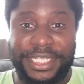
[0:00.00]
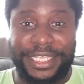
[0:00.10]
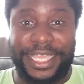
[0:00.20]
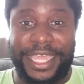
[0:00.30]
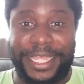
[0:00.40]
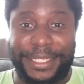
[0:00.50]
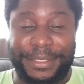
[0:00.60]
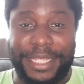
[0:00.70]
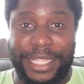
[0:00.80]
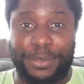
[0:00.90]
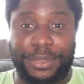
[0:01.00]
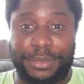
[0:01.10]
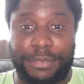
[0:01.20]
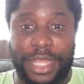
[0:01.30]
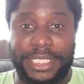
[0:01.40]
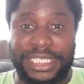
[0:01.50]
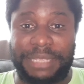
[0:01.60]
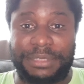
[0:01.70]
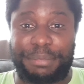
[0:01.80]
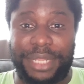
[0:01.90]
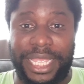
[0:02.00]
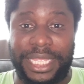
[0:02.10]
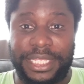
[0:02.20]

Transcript: Yeah, and my team to play,